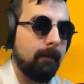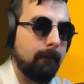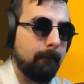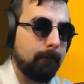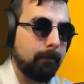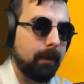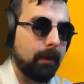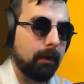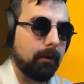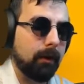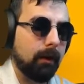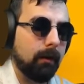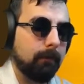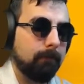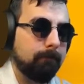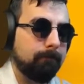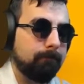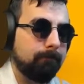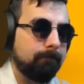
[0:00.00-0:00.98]
There we go.
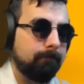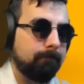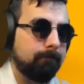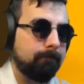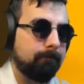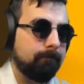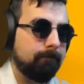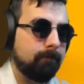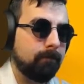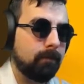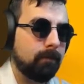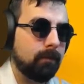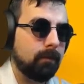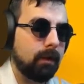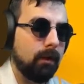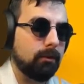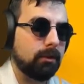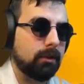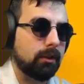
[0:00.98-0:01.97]

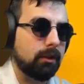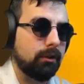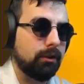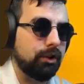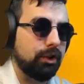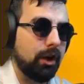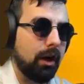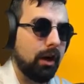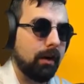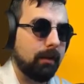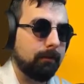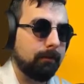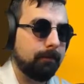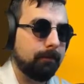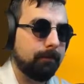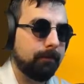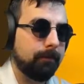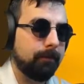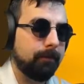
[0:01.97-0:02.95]
That was a good shot.
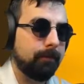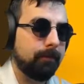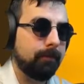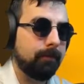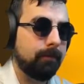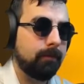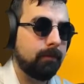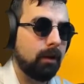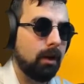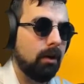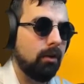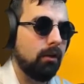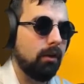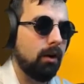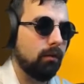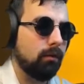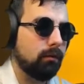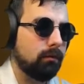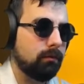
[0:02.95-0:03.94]
Oh no.